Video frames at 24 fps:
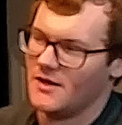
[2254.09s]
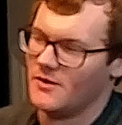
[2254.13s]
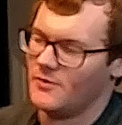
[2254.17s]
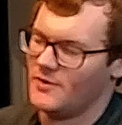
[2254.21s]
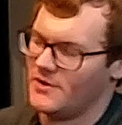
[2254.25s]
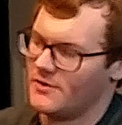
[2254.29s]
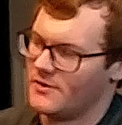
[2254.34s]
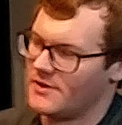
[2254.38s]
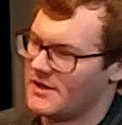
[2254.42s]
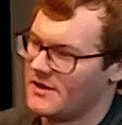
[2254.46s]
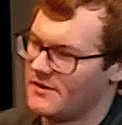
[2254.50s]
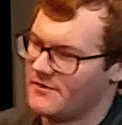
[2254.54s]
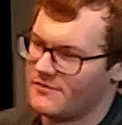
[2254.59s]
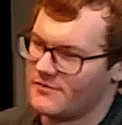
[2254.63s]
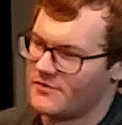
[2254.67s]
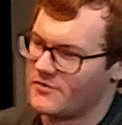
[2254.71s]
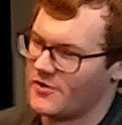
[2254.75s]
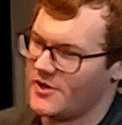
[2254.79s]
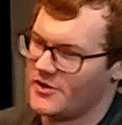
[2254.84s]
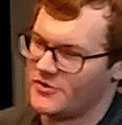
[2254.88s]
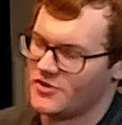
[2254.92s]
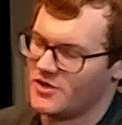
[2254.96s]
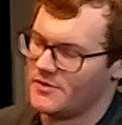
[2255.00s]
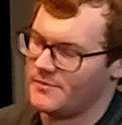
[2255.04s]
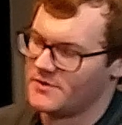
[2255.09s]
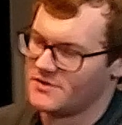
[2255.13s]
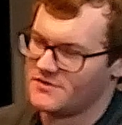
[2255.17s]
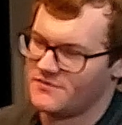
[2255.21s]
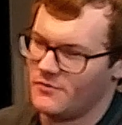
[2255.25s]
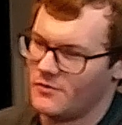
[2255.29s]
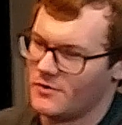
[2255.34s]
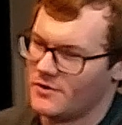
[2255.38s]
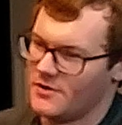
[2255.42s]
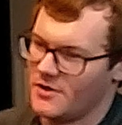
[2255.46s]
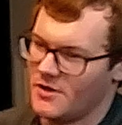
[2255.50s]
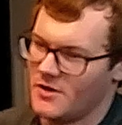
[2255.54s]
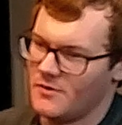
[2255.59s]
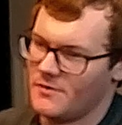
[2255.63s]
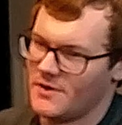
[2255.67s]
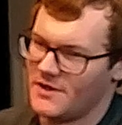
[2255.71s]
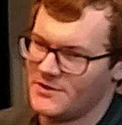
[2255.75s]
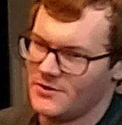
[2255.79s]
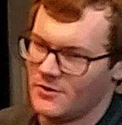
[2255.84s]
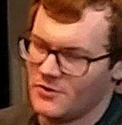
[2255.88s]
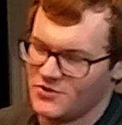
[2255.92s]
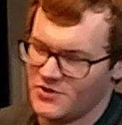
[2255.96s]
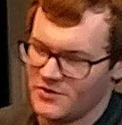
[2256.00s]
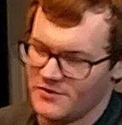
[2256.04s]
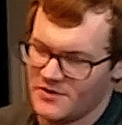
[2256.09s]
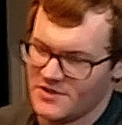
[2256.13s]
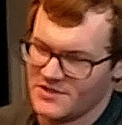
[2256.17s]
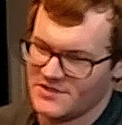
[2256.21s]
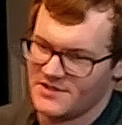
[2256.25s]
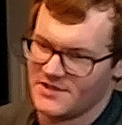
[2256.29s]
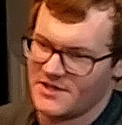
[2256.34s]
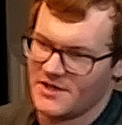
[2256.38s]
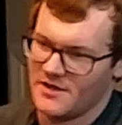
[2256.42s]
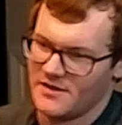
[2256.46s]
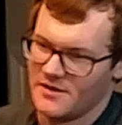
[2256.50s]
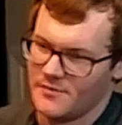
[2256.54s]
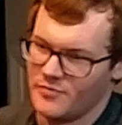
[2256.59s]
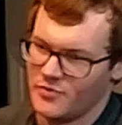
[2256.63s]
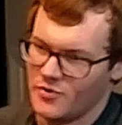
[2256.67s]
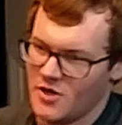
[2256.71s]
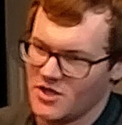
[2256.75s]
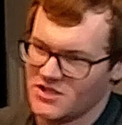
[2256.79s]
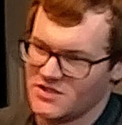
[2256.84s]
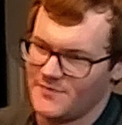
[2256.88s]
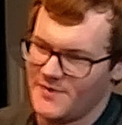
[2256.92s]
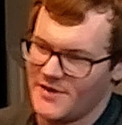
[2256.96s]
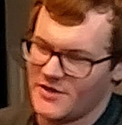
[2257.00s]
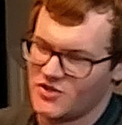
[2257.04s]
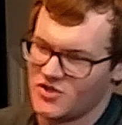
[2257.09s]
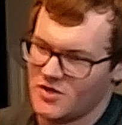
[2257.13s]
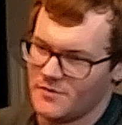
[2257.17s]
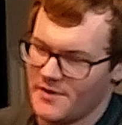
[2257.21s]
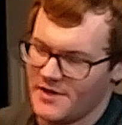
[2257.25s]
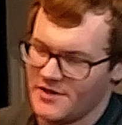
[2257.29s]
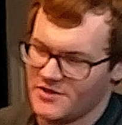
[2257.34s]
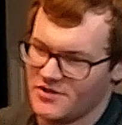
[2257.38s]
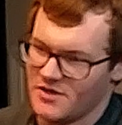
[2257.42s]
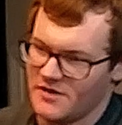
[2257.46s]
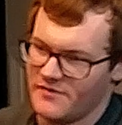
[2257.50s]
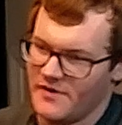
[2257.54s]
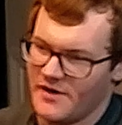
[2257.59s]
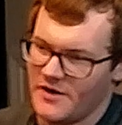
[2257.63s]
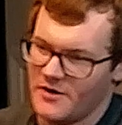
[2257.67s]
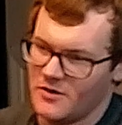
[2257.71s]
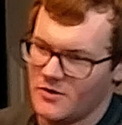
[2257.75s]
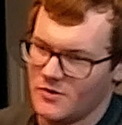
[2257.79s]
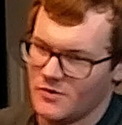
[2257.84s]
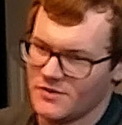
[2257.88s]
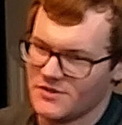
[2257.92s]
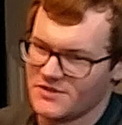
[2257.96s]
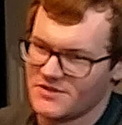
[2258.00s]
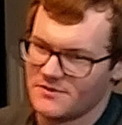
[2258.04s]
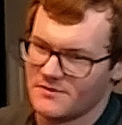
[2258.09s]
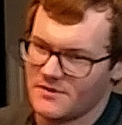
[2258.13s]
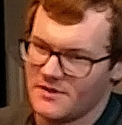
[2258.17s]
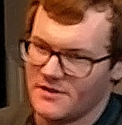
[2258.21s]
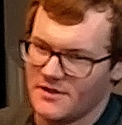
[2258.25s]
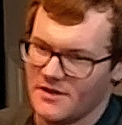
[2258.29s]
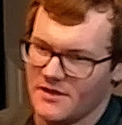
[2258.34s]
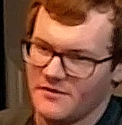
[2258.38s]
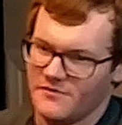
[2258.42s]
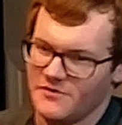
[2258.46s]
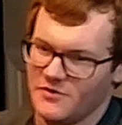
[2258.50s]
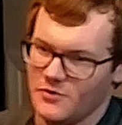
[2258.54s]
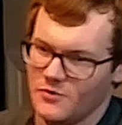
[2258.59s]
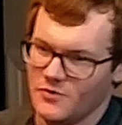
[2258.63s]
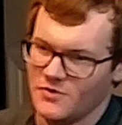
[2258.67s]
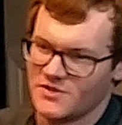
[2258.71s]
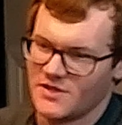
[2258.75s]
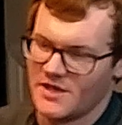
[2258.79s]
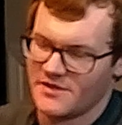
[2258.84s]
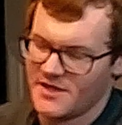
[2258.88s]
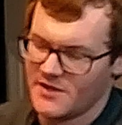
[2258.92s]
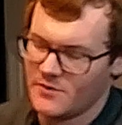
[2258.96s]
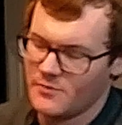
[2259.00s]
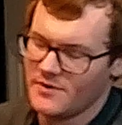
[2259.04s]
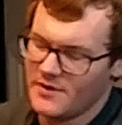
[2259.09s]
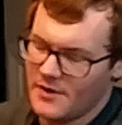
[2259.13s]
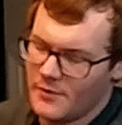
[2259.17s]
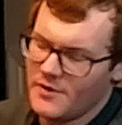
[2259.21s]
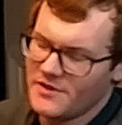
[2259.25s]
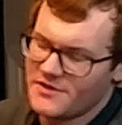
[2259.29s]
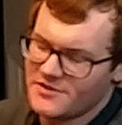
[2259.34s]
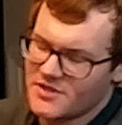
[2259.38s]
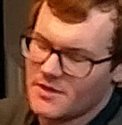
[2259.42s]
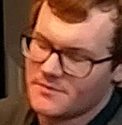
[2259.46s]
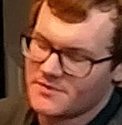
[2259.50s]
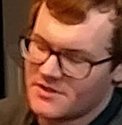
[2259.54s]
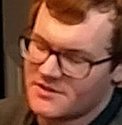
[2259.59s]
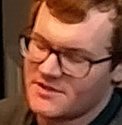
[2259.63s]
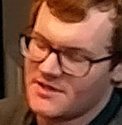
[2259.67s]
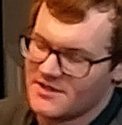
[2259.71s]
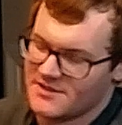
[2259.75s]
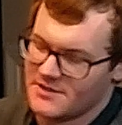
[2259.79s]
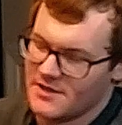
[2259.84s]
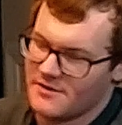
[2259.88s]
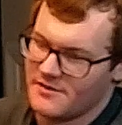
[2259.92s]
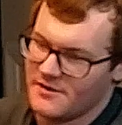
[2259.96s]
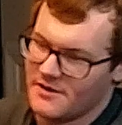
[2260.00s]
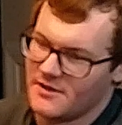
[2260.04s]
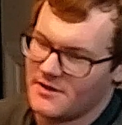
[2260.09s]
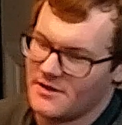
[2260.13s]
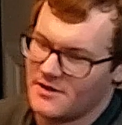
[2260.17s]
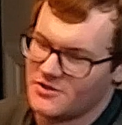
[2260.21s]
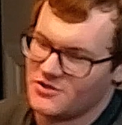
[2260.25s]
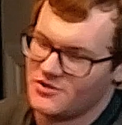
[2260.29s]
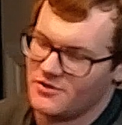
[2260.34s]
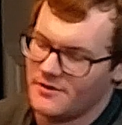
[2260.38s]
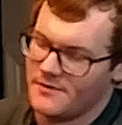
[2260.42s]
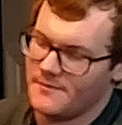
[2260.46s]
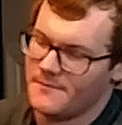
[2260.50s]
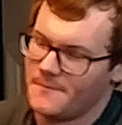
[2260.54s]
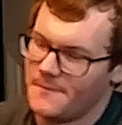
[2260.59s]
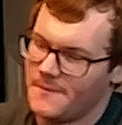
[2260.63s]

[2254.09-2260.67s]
we don't have great treatments for, no. I told you there's the kind of broad spectrum antivirals that they've used, I think with some success, I think, actually.